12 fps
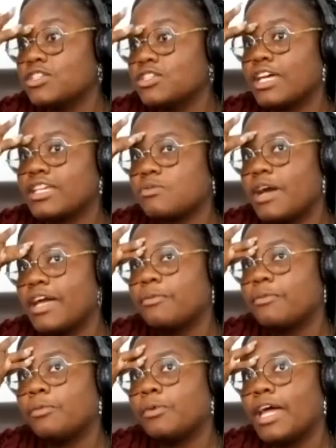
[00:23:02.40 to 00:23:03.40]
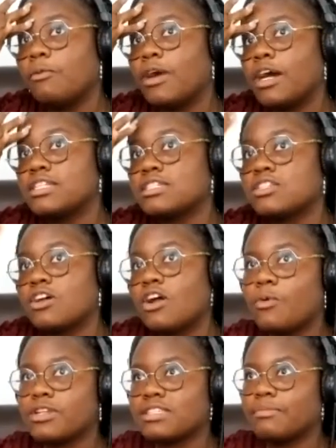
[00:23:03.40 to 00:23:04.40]
that's why when I watch Star
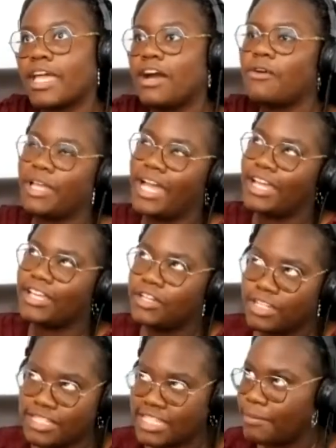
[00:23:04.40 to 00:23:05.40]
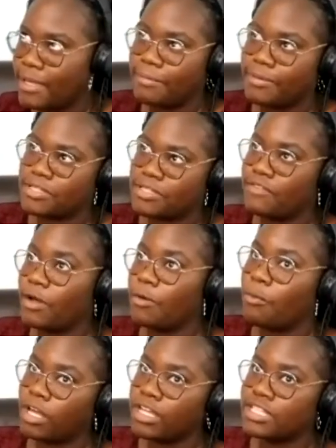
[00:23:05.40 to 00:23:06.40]
Wars, I'm like, okay, I could skip an episode if I
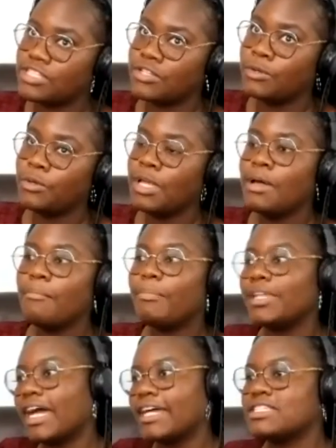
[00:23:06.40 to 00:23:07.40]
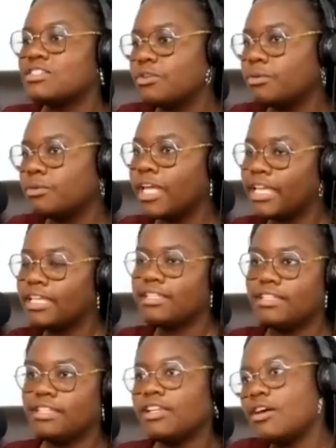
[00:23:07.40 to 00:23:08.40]
wanted to, but like I still like,
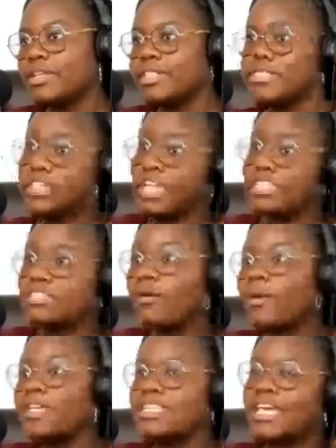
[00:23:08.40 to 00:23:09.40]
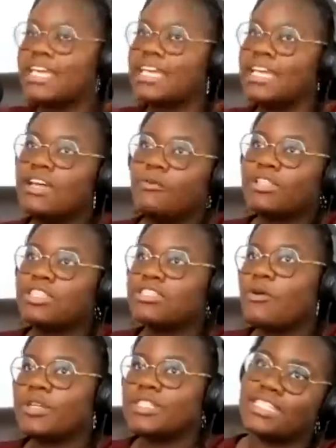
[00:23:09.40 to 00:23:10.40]
it's always like with
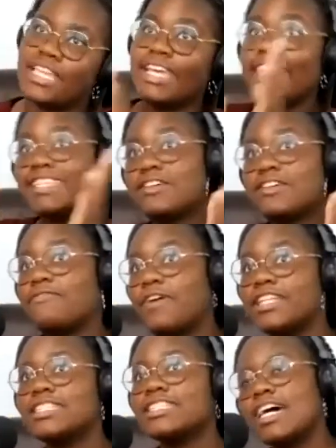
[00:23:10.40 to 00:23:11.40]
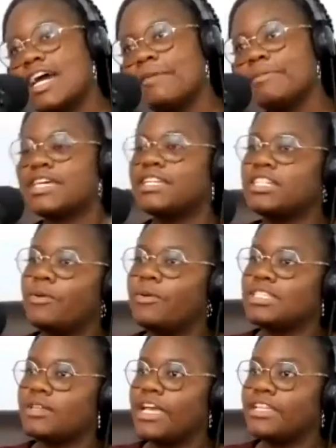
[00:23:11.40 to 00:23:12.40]
Star Wars, it's like it's a fun time because I know
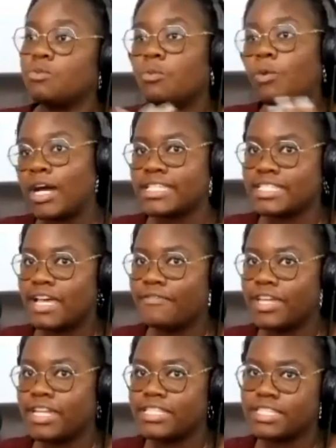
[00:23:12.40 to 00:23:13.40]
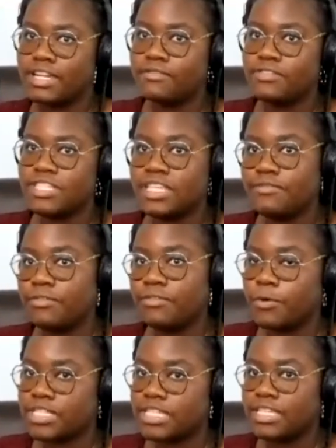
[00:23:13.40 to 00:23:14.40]
it's Y7 instead of TV
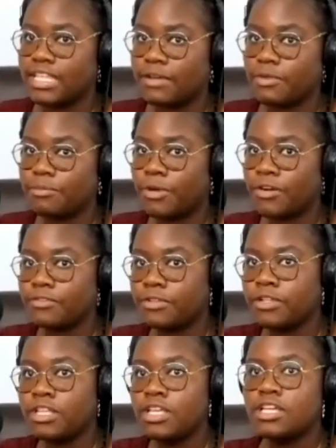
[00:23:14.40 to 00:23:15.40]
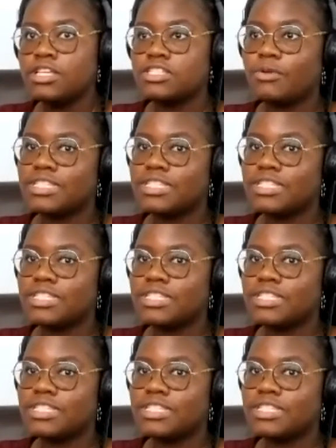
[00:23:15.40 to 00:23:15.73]
14, like with Marvel. So it's